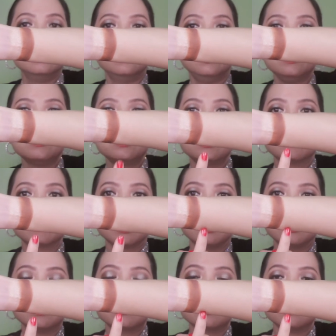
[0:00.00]
this dupe
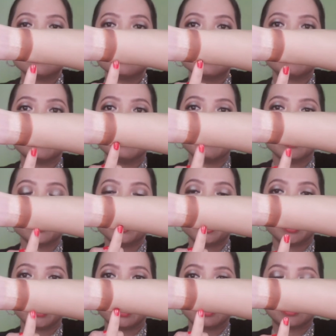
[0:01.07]
color seems to be much
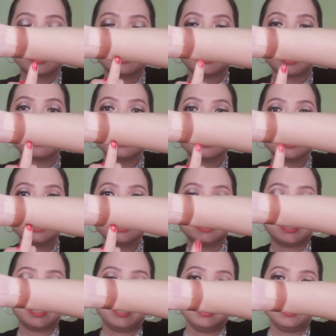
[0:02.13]
darker
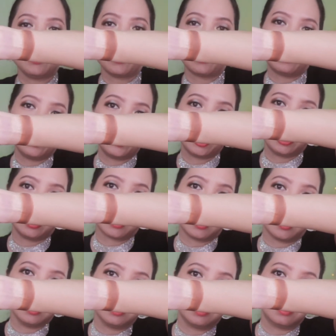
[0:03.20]
than the original
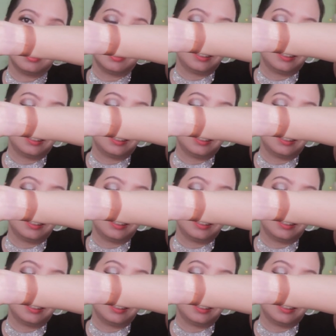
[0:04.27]
color.